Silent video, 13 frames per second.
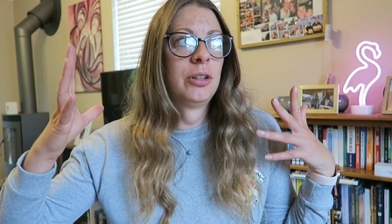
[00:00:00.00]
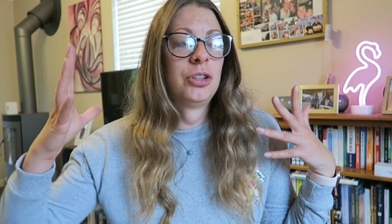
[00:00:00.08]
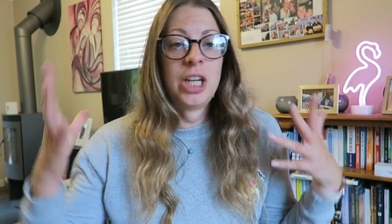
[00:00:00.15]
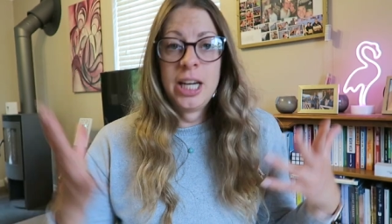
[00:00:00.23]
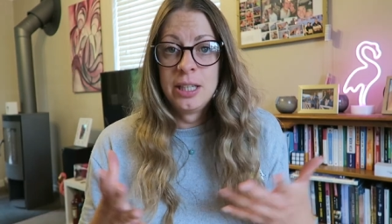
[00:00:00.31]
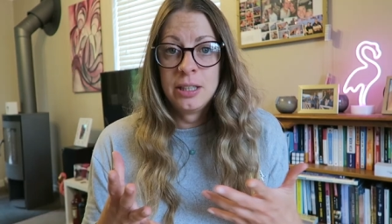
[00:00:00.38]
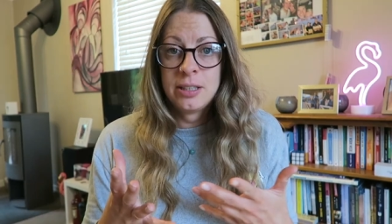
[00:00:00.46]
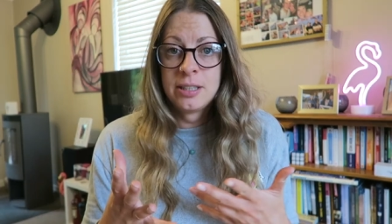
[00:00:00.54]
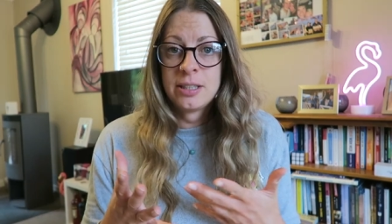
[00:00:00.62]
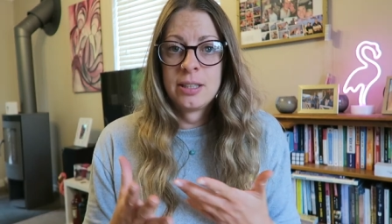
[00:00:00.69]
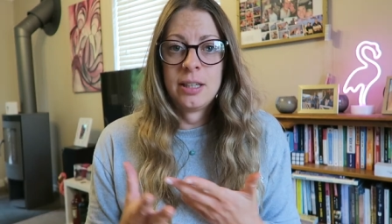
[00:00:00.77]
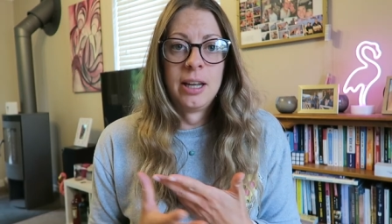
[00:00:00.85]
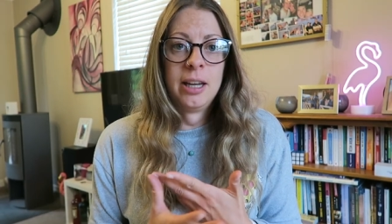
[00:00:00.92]

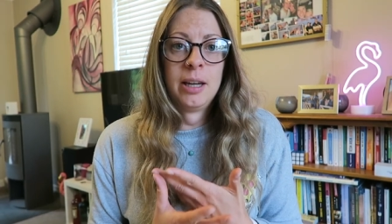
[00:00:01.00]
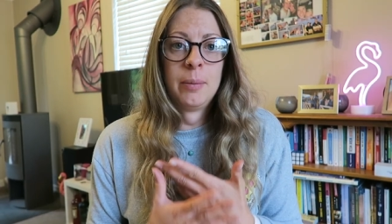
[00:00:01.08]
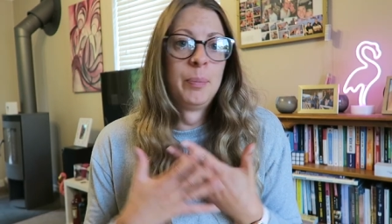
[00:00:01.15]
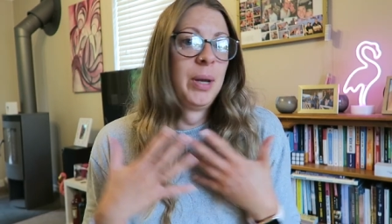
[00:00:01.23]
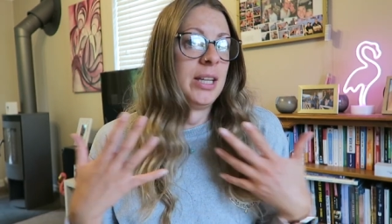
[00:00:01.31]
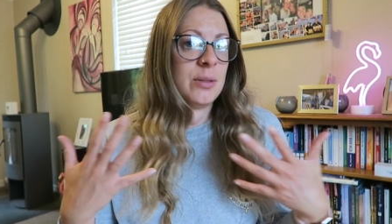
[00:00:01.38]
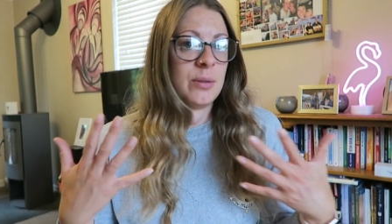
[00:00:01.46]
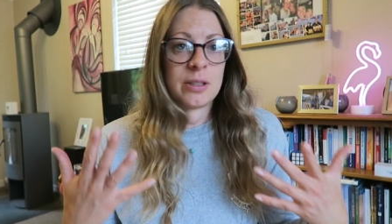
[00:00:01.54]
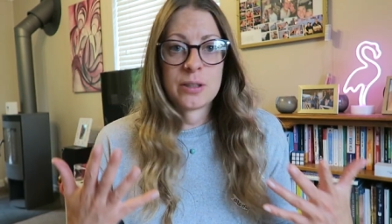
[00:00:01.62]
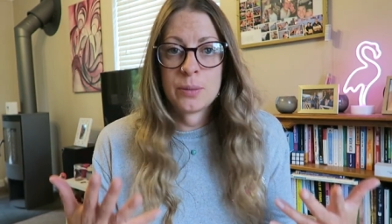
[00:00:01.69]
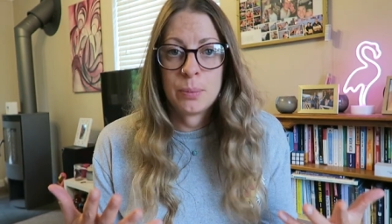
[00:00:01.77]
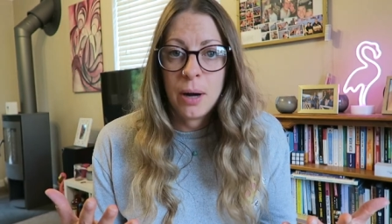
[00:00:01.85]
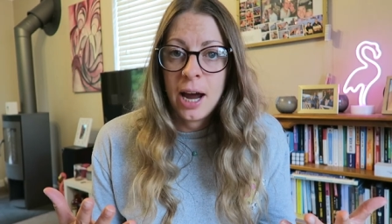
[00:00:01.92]
chains like Pizza
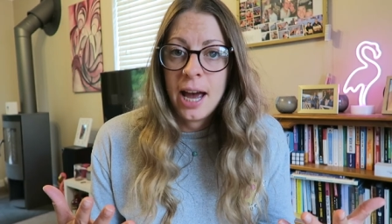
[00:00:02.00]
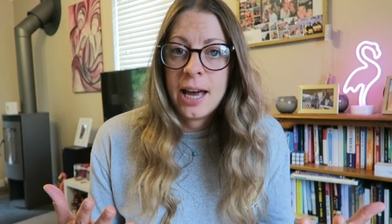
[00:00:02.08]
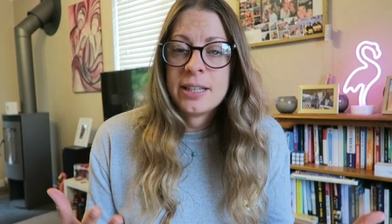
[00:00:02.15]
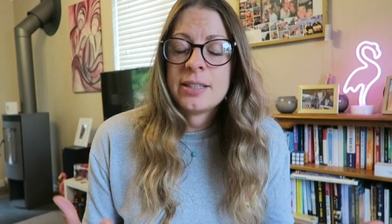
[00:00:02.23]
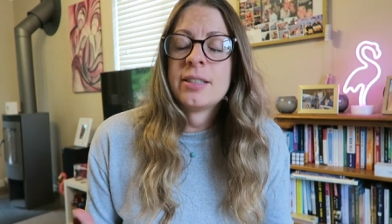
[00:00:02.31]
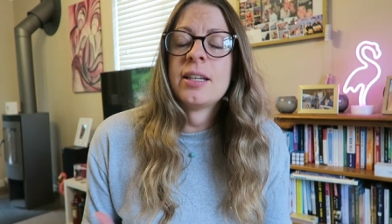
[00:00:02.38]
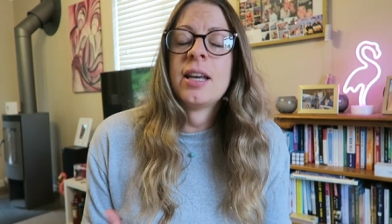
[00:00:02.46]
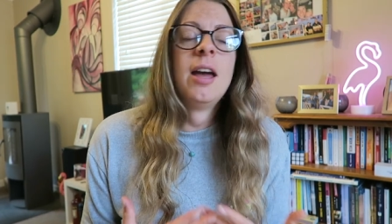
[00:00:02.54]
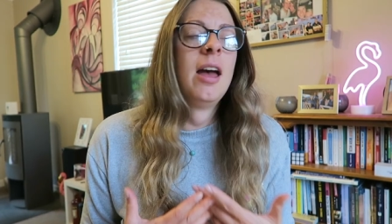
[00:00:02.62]
Express,